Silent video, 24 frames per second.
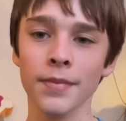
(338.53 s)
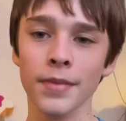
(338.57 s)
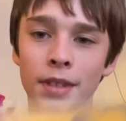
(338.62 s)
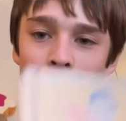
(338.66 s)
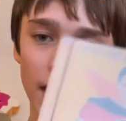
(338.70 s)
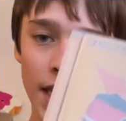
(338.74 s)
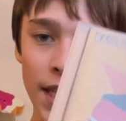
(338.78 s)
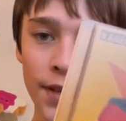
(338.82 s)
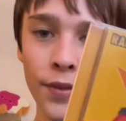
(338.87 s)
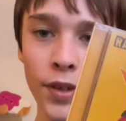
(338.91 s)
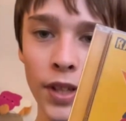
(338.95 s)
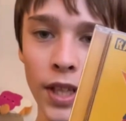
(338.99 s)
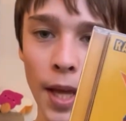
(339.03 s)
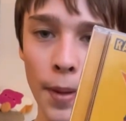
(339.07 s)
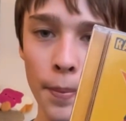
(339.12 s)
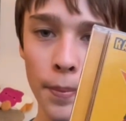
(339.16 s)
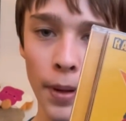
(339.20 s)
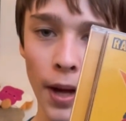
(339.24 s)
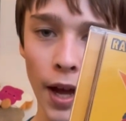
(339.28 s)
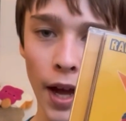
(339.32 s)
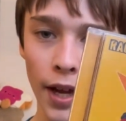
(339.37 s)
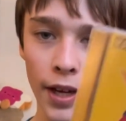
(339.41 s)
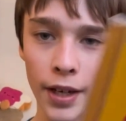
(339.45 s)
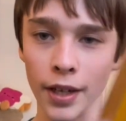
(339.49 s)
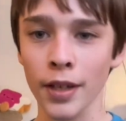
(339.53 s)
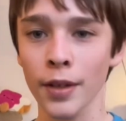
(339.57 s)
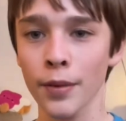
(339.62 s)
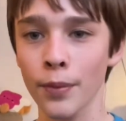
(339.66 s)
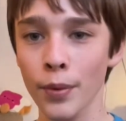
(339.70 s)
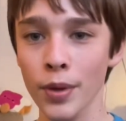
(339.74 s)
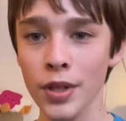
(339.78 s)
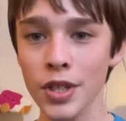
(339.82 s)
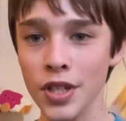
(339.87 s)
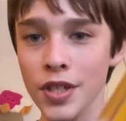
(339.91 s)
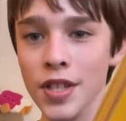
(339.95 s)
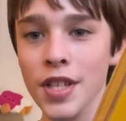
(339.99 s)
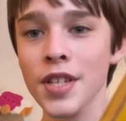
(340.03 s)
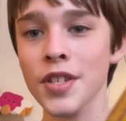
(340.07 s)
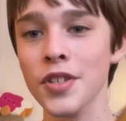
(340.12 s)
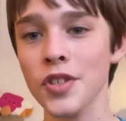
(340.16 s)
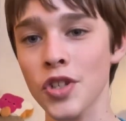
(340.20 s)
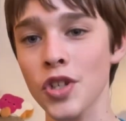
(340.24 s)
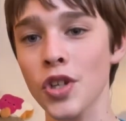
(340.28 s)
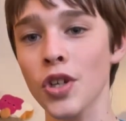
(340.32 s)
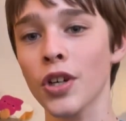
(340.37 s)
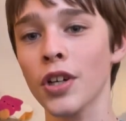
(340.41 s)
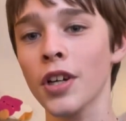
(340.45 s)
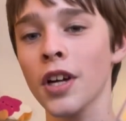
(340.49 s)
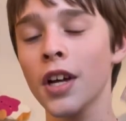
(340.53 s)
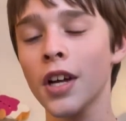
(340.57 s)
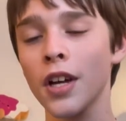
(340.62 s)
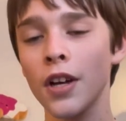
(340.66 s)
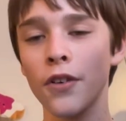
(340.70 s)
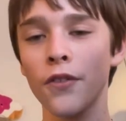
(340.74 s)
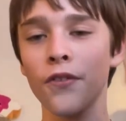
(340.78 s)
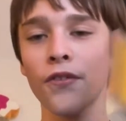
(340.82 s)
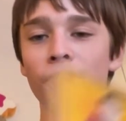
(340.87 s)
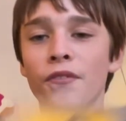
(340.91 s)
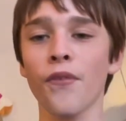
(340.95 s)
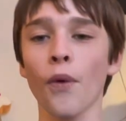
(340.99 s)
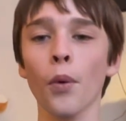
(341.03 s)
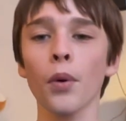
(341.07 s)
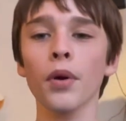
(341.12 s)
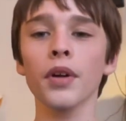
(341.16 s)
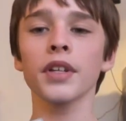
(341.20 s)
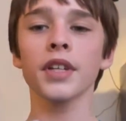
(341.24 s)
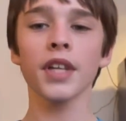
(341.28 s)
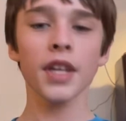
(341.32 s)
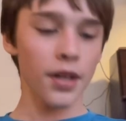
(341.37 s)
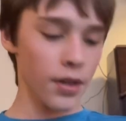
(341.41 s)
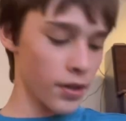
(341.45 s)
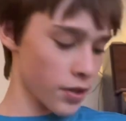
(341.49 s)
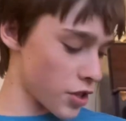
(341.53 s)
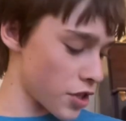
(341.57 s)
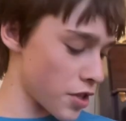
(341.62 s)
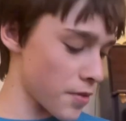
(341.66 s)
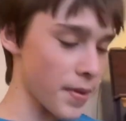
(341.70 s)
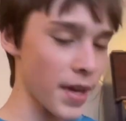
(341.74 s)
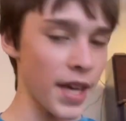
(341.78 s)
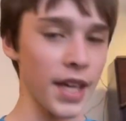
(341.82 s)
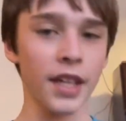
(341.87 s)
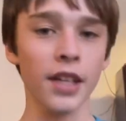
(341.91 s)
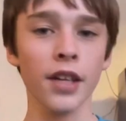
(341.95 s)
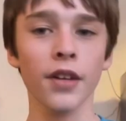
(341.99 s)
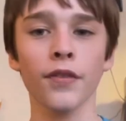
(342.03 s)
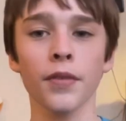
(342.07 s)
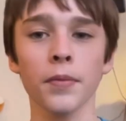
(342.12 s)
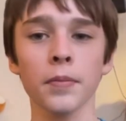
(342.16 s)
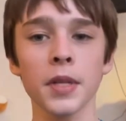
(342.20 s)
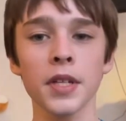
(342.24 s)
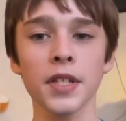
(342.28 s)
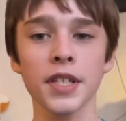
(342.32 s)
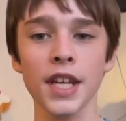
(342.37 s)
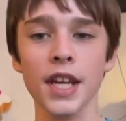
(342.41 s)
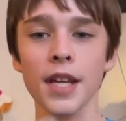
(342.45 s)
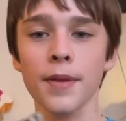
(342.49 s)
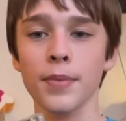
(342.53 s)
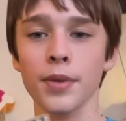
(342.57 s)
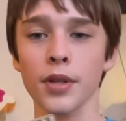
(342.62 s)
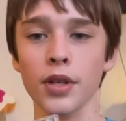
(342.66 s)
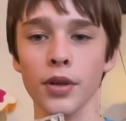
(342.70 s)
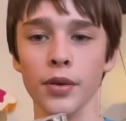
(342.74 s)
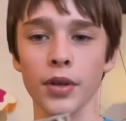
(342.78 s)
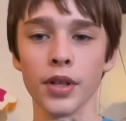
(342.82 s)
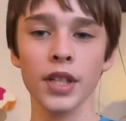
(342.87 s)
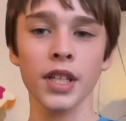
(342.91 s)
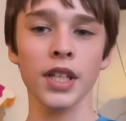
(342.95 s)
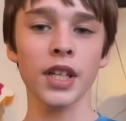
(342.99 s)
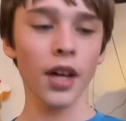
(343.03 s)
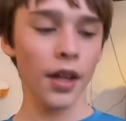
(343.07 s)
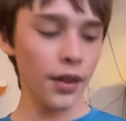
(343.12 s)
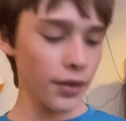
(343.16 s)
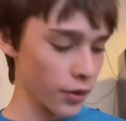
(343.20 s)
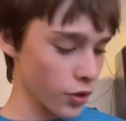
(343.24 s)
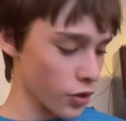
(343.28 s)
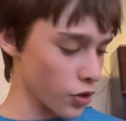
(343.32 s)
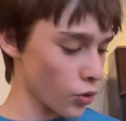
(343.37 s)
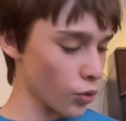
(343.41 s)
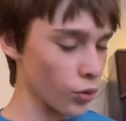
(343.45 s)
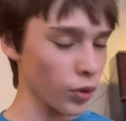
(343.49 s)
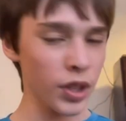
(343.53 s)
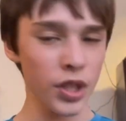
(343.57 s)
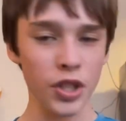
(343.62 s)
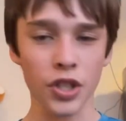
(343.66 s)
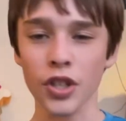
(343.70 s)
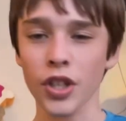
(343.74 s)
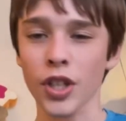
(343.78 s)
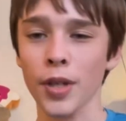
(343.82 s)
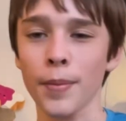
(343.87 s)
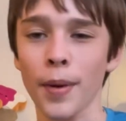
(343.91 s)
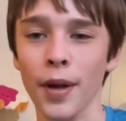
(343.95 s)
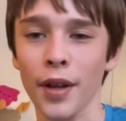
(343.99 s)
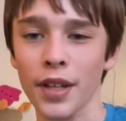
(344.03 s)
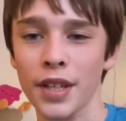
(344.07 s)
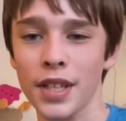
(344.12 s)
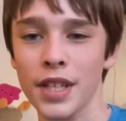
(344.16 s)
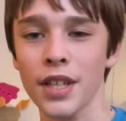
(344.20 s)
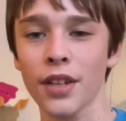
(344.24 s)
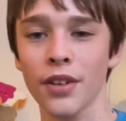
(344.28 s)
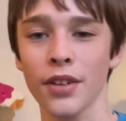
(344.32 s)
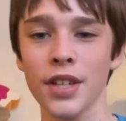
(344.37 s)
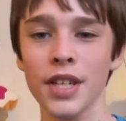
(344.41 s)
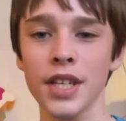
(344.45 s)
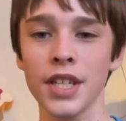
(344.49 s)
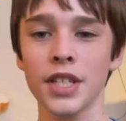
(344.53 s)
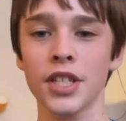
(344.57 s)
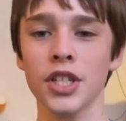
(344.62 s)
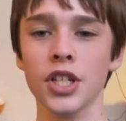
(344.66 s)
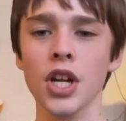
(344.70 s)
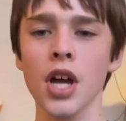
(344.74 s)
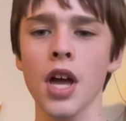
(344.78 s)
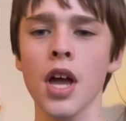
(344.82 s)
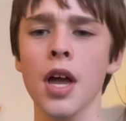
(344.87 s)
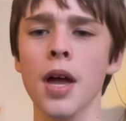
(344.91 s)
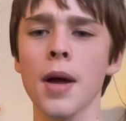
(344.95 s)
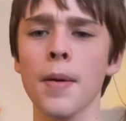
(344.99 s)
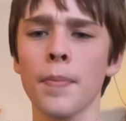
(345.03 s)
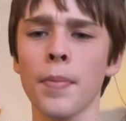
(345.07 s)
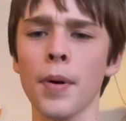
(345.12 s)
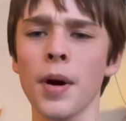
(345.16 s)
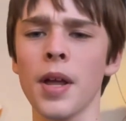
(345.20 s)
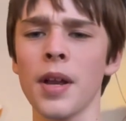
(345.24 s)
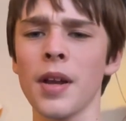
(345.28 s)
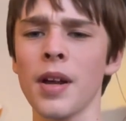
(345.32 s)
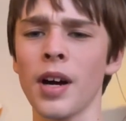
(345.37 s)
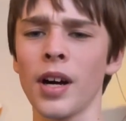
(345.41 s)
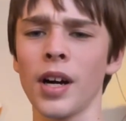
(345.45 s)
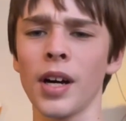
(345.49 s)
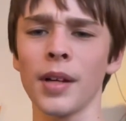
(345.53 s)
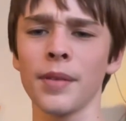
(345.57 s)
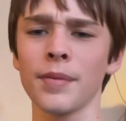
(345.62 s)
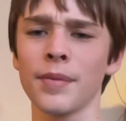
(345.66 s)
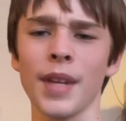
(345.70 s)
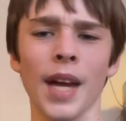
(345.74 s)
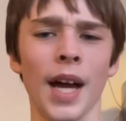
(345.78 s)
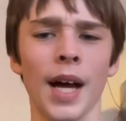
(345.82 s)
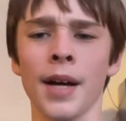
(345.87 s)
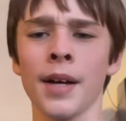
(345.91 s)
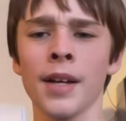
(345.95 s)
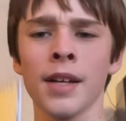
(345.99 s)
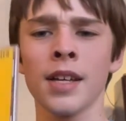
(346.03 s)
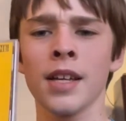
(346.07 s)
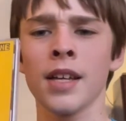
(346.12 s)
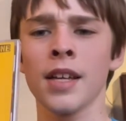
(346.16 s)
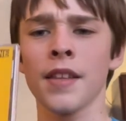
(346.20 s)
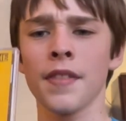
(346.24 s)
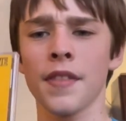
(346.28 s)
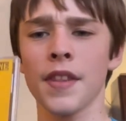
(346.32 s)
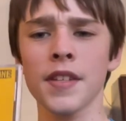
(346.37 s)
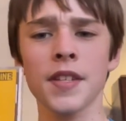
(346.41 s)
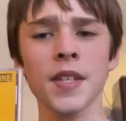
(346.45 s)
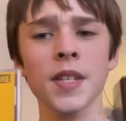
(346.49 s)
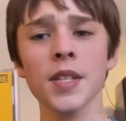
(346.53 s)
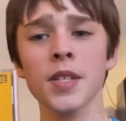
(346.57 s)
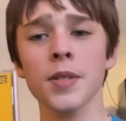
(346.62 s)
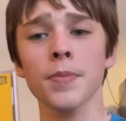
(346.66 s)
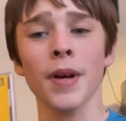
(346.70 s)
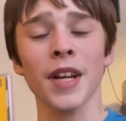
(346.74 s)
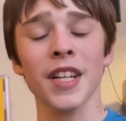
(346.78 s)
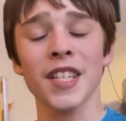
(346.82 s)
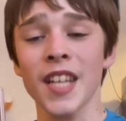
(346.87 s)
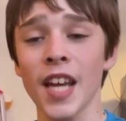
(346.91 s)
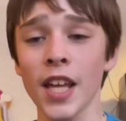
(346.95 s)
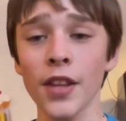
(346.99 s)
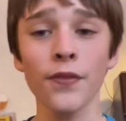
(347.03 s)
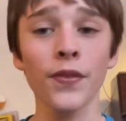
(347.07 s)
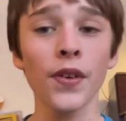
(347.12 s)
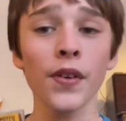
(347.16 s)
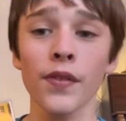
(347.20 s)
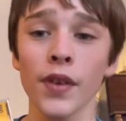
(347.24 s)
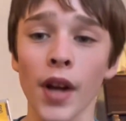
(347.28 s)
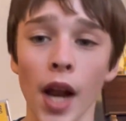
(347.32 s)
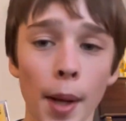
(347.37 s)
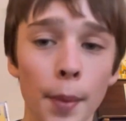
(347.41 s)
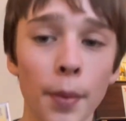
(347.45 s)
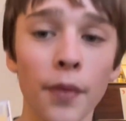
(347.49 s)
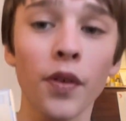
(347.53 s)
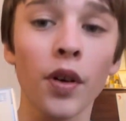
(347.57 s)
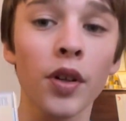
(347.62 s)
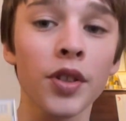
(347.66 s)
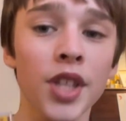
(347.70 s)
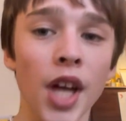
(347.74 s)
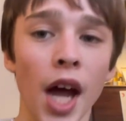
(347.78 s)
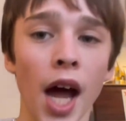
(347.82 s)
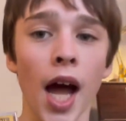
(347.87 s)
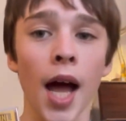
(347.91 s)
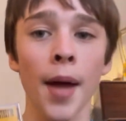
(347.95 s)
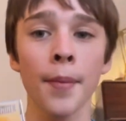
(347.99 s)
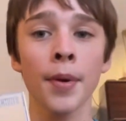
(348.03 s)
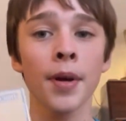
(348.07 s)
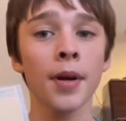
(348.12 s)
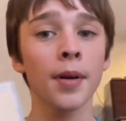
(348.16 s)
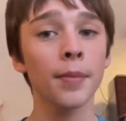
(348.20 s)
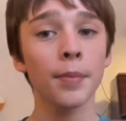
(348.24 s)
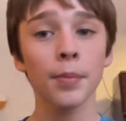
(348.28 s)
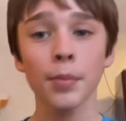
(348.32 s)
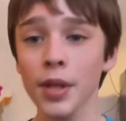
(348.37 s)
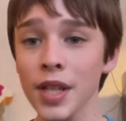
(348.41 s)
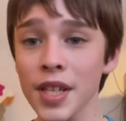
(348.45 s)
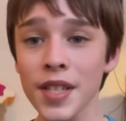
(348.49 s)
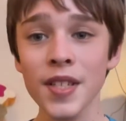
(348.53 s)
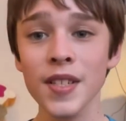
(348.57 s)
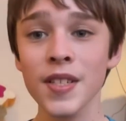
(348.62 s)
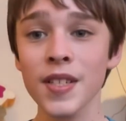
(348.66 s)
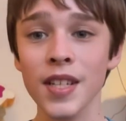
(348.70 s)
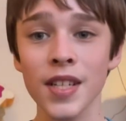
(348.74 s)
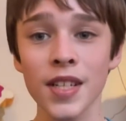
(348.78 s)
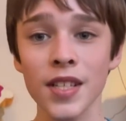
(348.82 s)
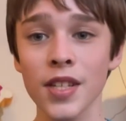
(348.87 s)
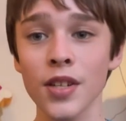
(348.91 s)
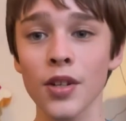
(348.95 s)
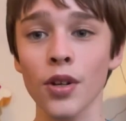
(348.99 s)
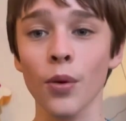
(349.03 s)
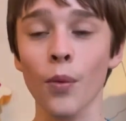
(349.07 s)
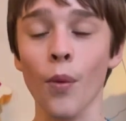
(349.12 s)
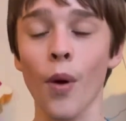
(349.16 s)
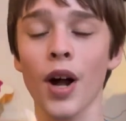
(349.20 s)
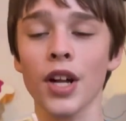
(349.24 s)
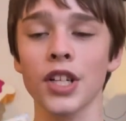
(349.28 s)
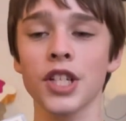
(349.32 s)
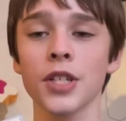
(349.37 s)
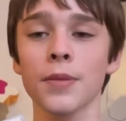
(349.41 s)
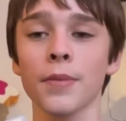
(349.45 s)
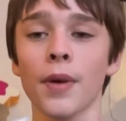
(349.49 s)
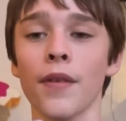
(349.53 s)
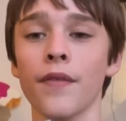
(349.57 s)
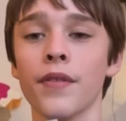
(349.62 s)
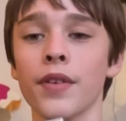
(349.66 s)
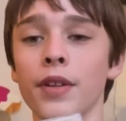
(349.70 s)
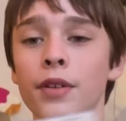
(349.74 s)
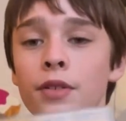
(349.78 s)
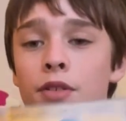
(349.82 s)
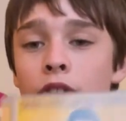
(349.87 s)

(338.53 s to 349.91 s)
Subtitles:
Evil Empire, which this took 4 years to make from the debut, and the others only took about a year each. But, yeah, this is my 10th favorite album of all time. Please consider watching my video,